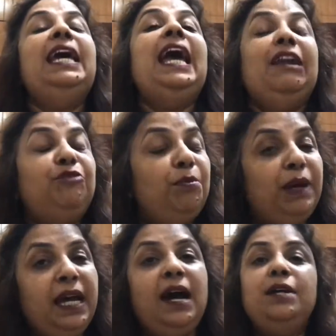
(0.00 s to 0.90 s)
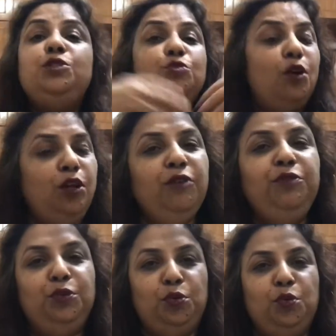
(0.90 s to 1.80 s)
and from my heart to all of
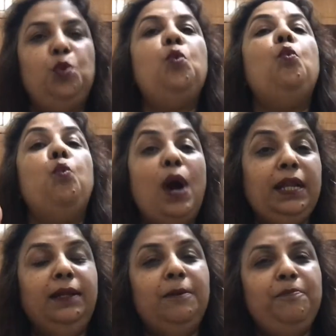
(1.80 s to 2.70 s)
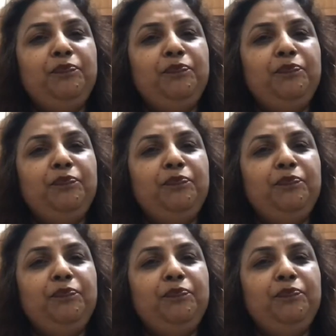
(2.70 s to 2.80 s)
you. 1.